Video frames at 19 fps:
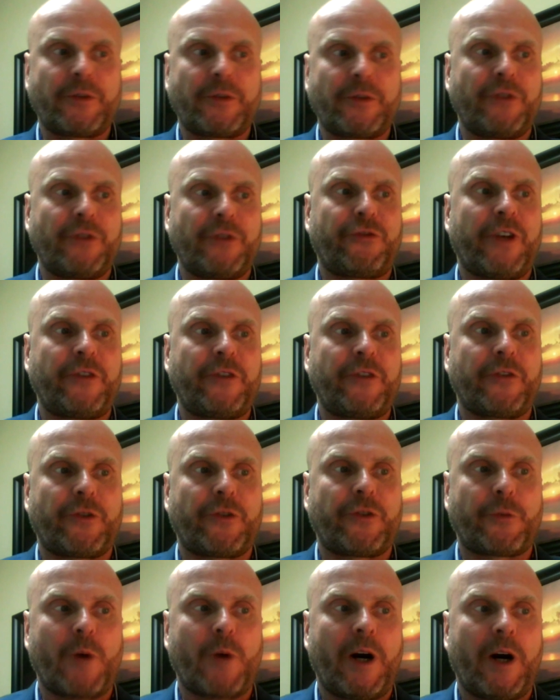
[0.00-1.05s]
about these changes
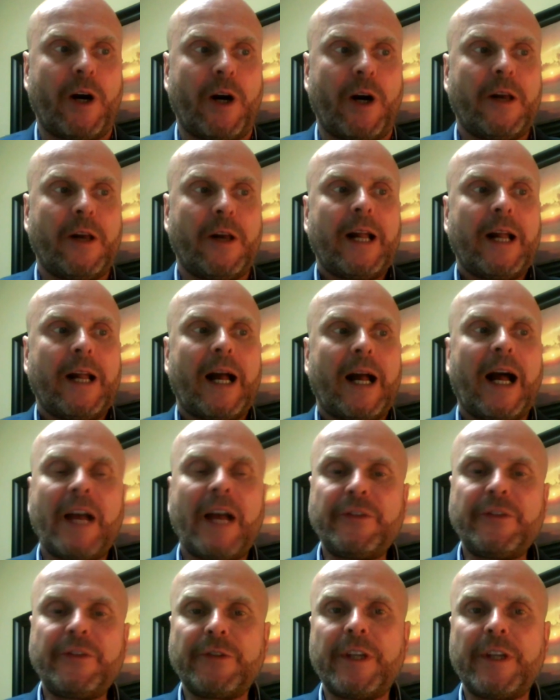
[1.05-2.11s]
as well?
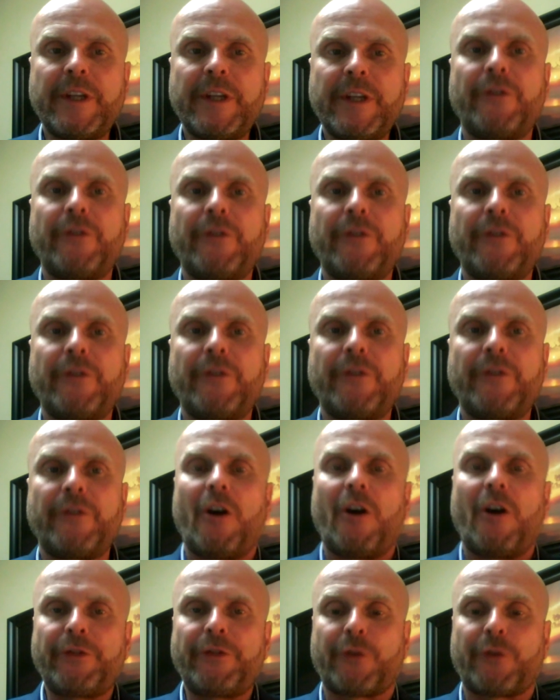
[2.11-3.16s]
As leaders and
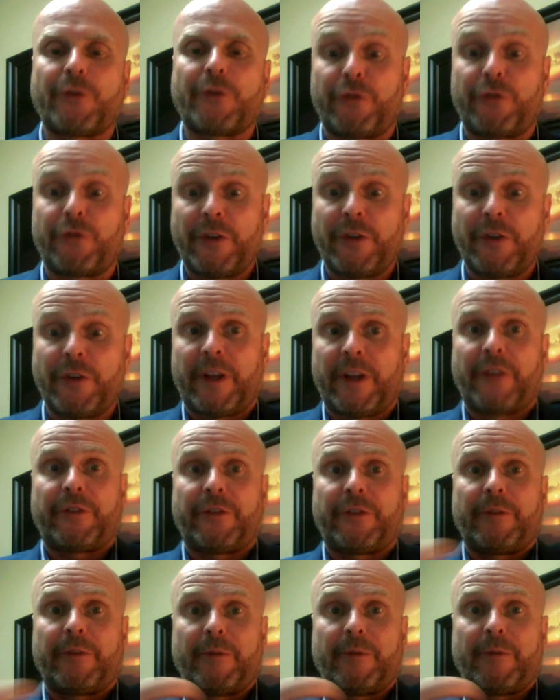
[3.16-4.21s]
also just as
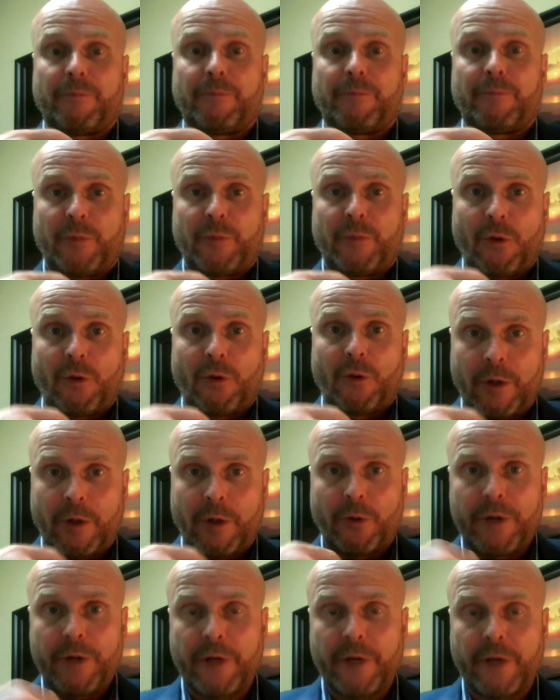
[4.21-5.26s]

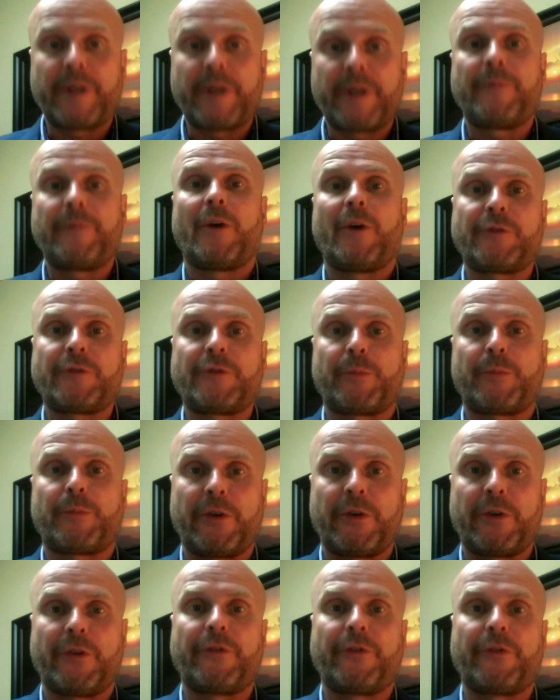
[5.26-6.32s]
ordinary
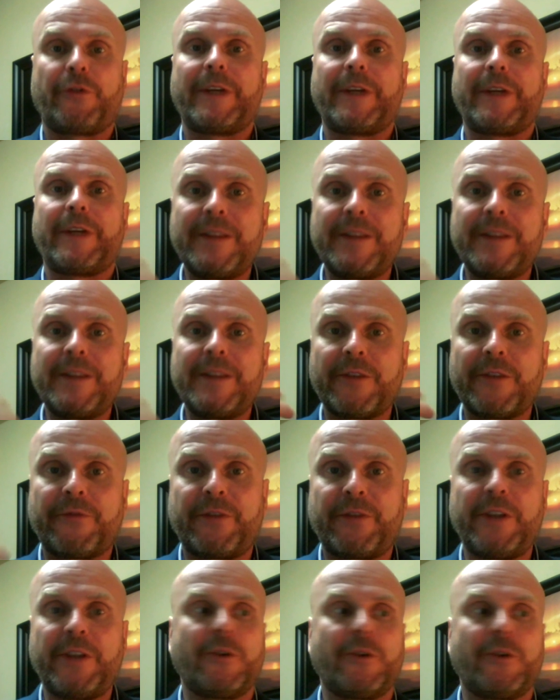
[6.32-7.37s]
entrepreneurs in the
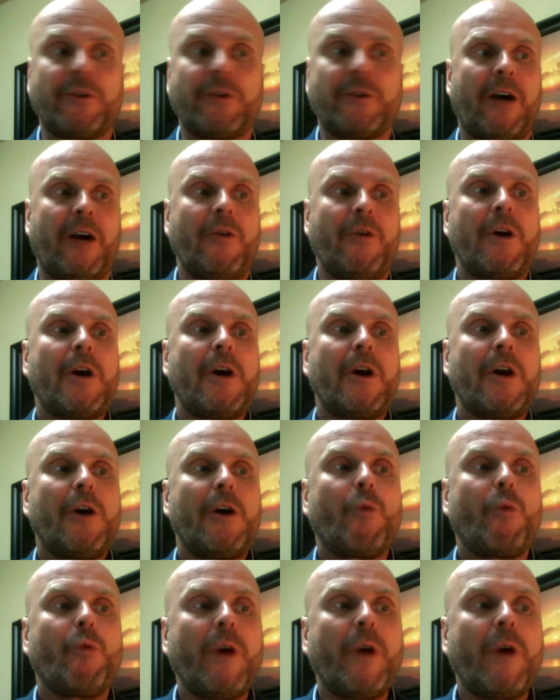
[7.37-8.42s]
field now,
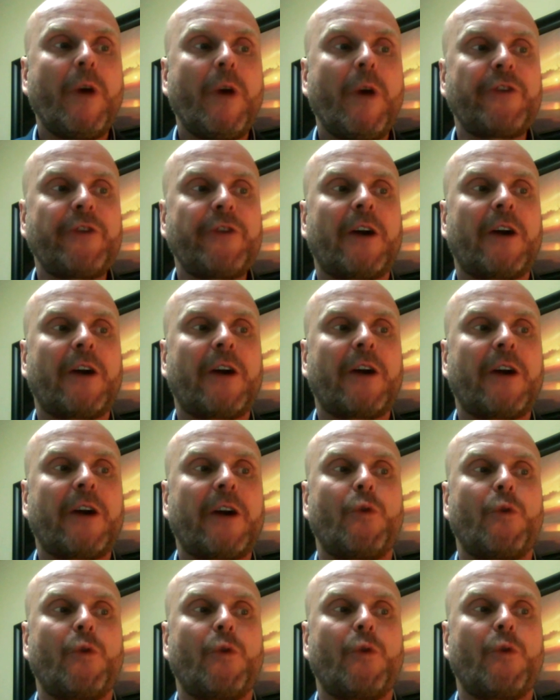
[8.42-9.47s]
what is our
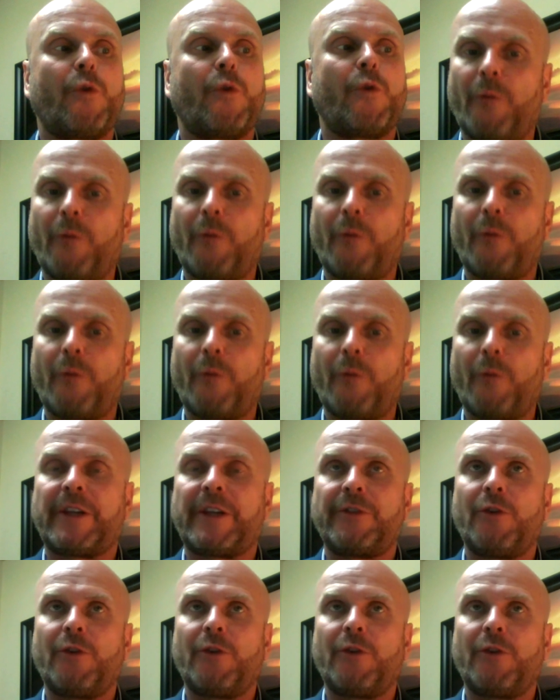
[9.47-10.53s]
role? Because I
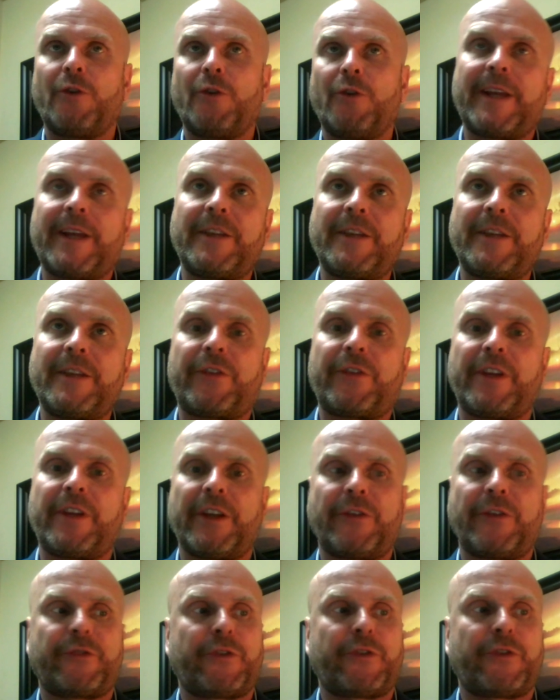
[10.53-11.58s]
know the tendency
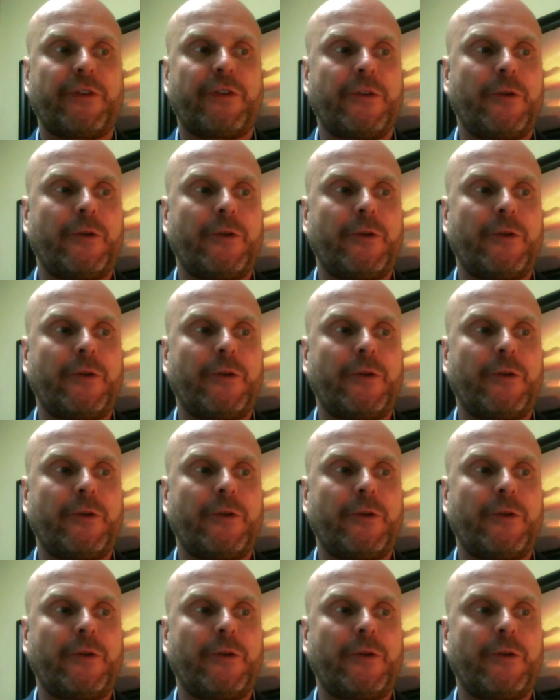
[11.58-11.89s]
is to,